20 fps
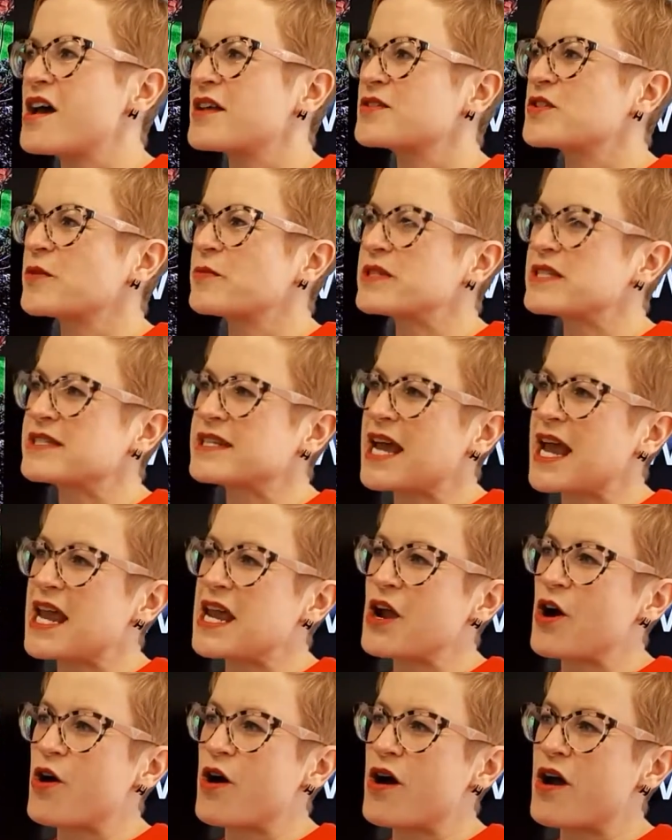Domus
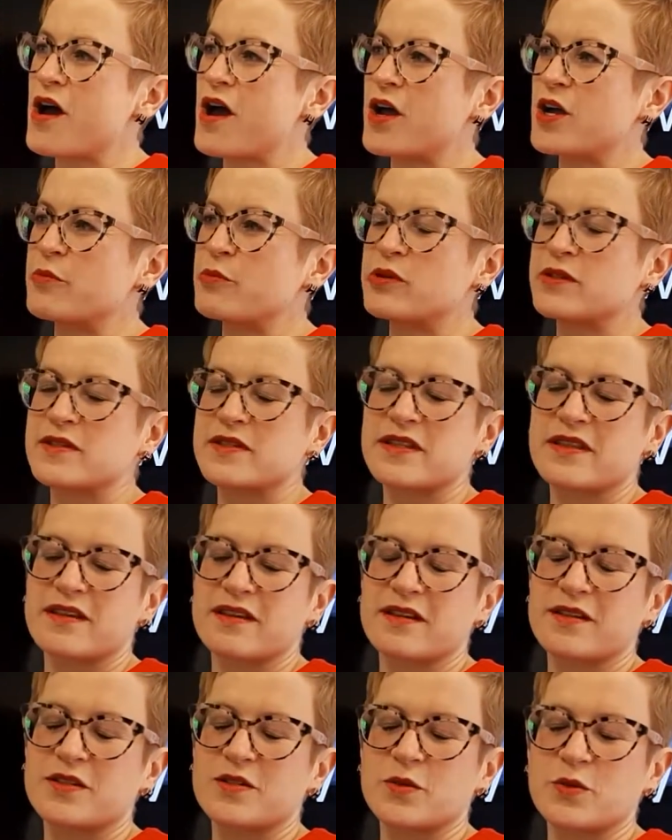Stay opens
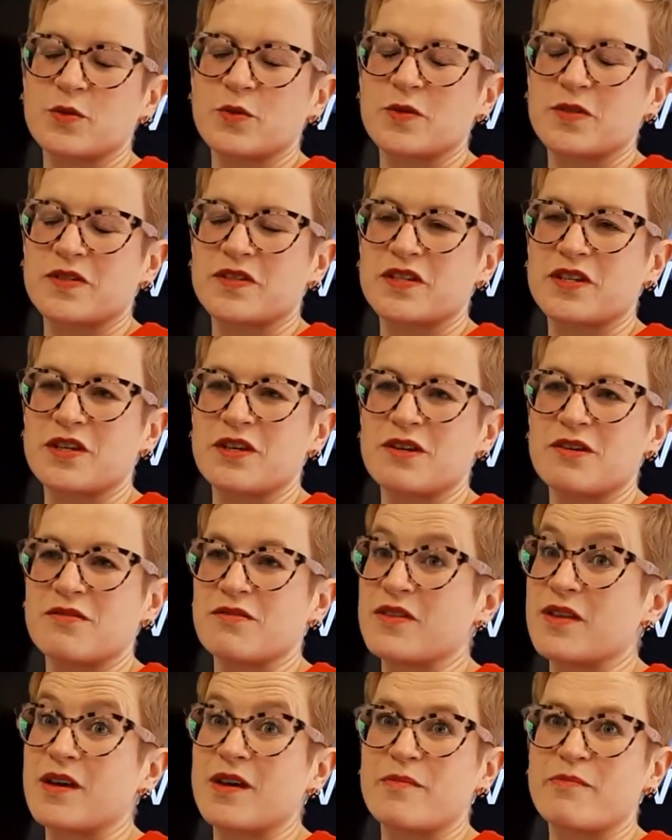the doors
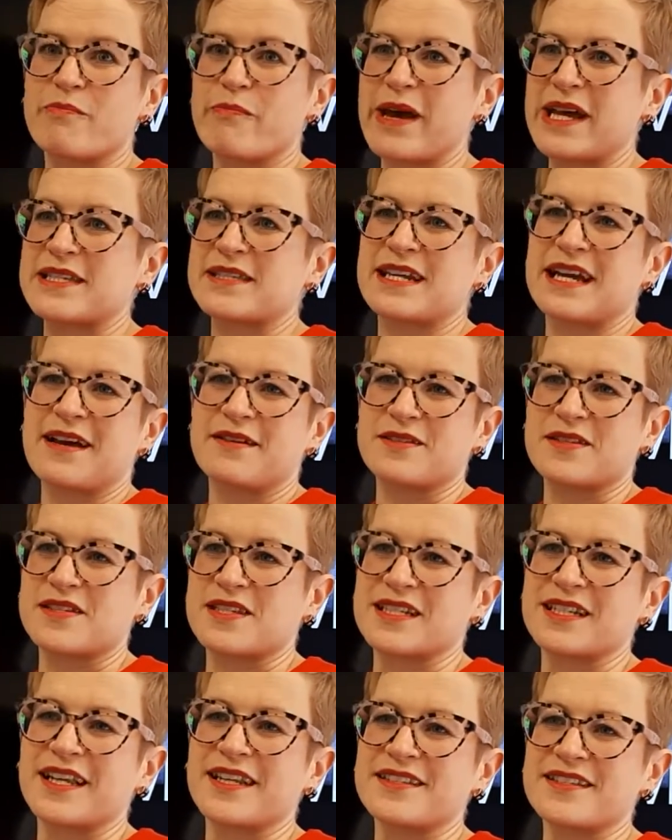to the best houses
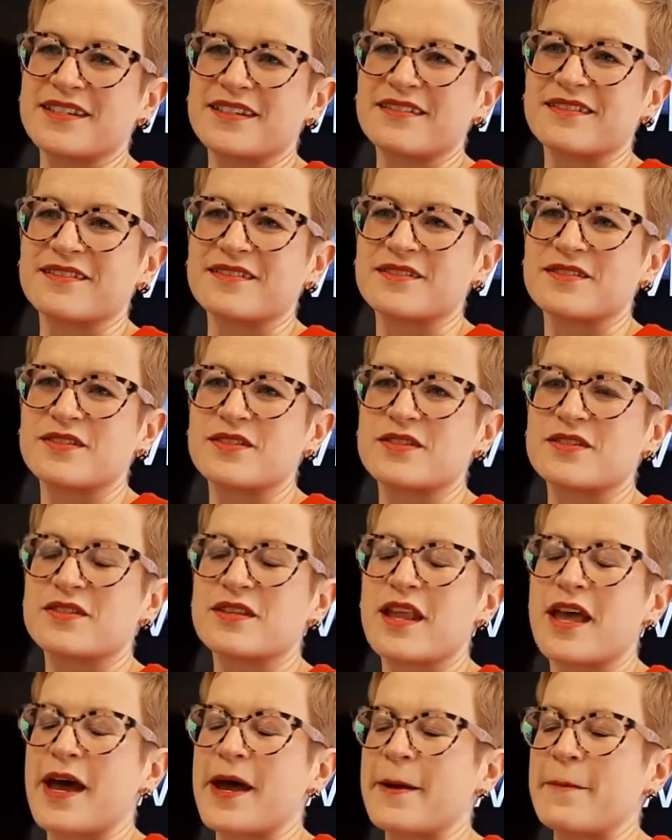in London
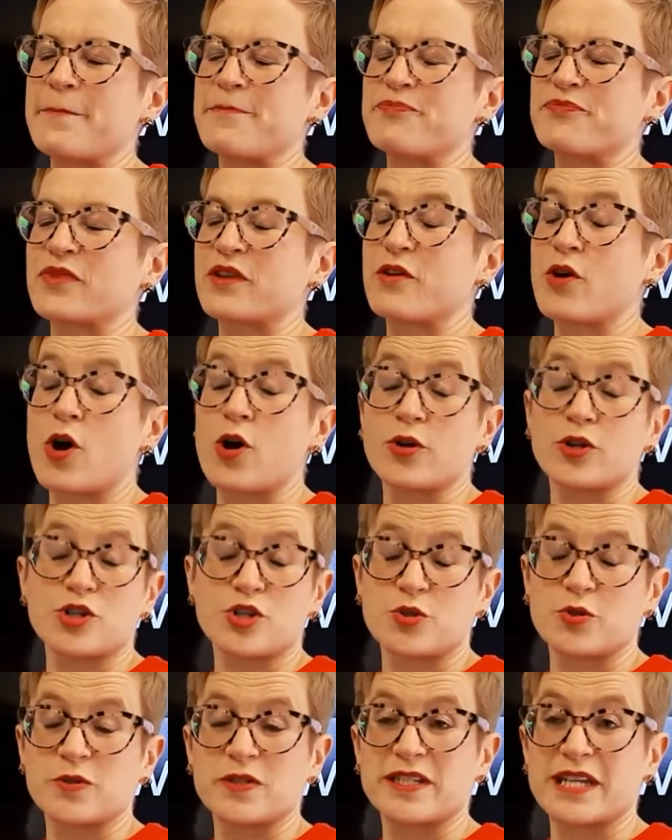on a
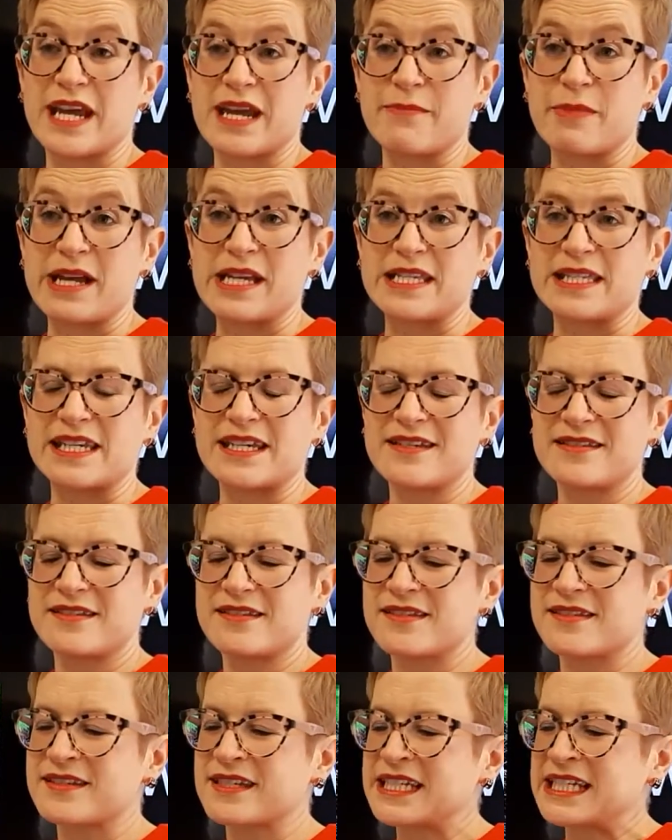short stay
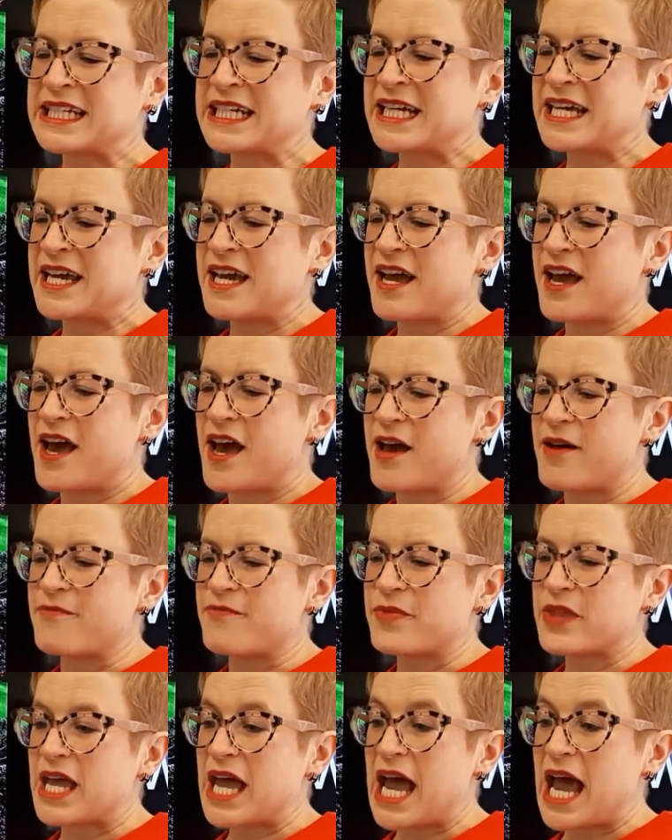basis.
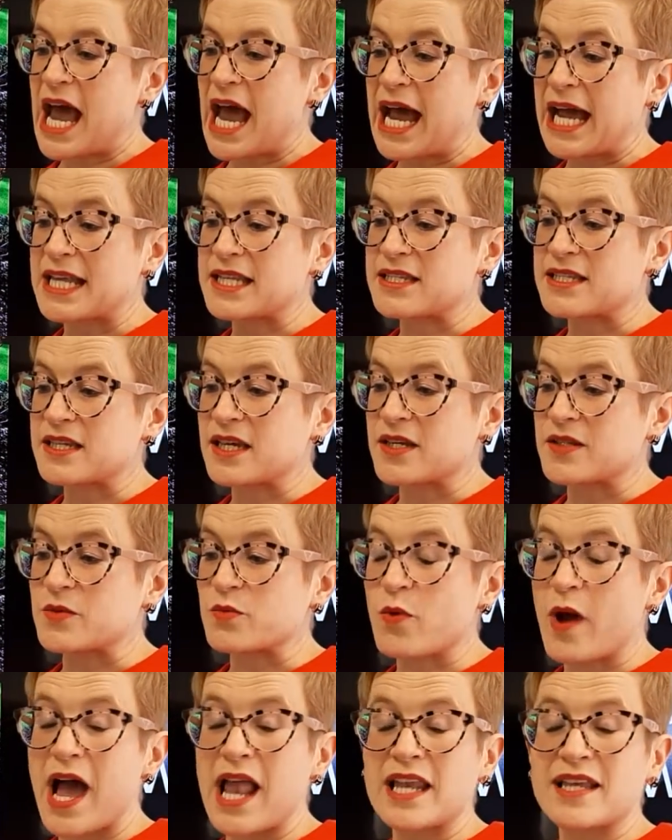And as
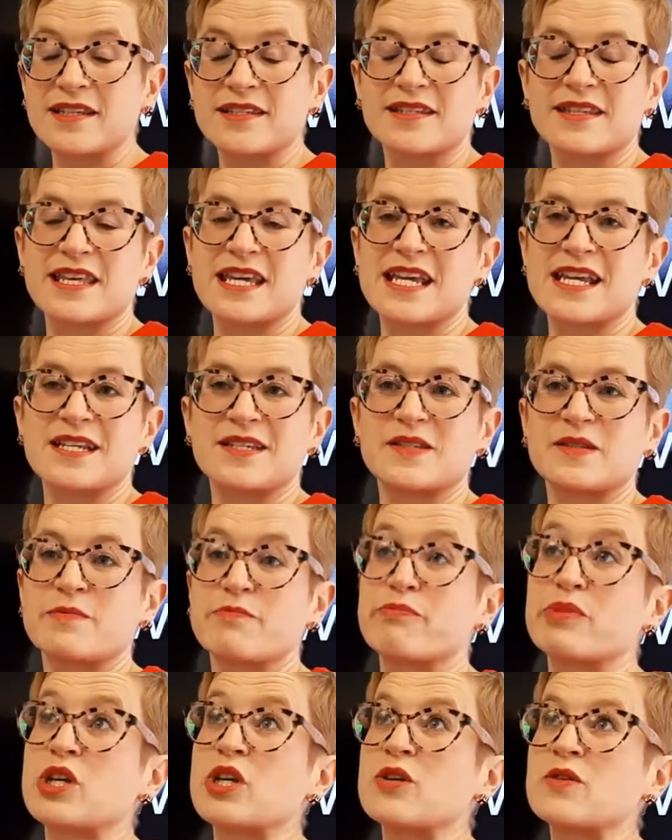well as these
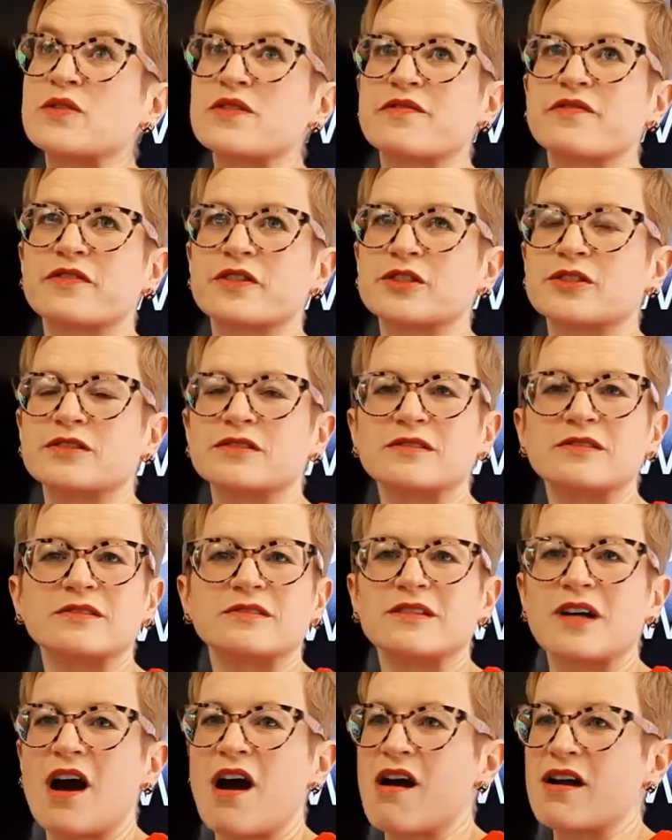
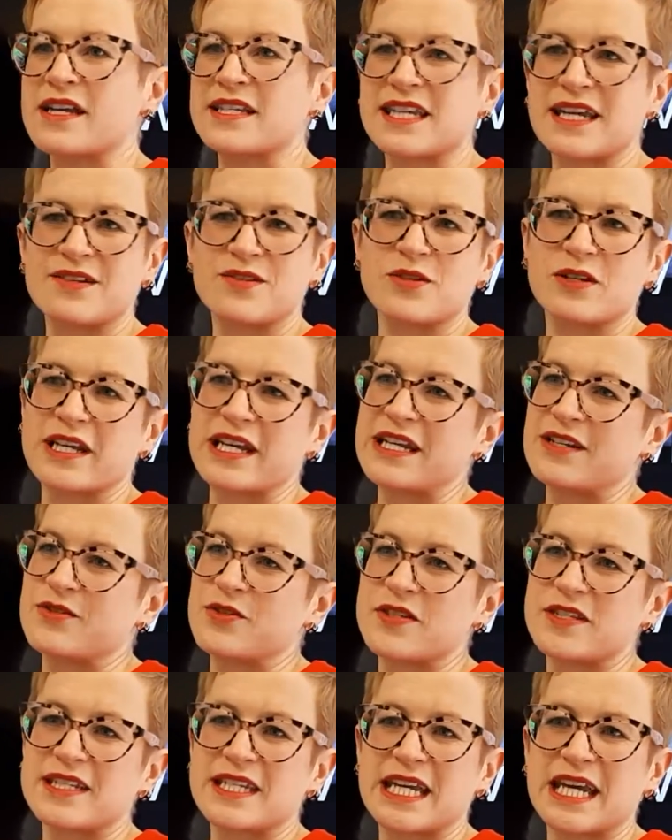beautiful, architecturally
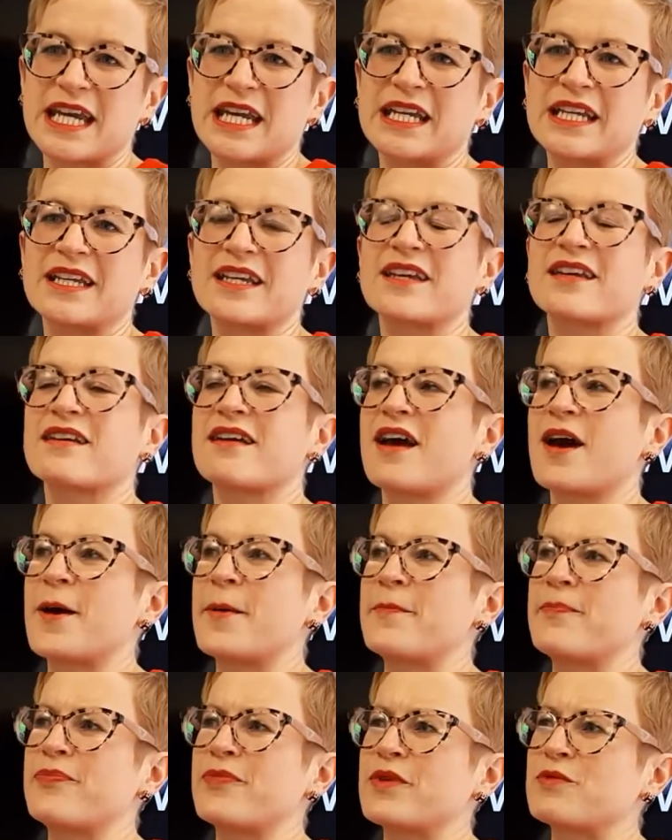interesting,
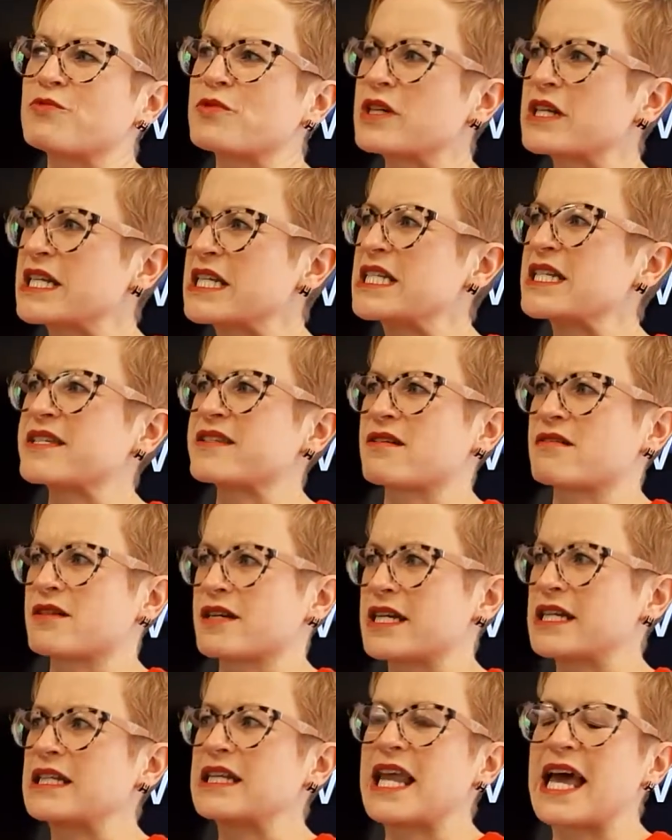really
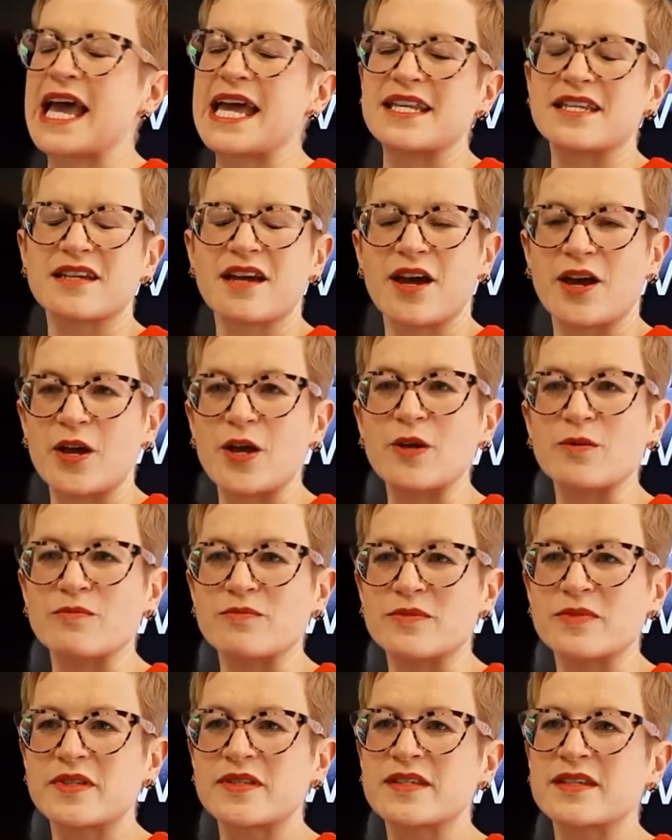design-led
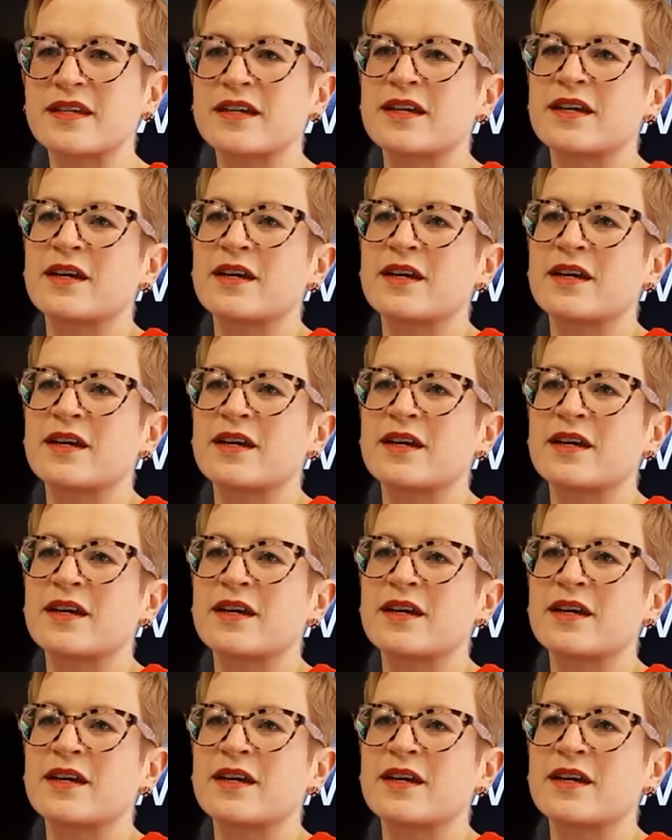homes,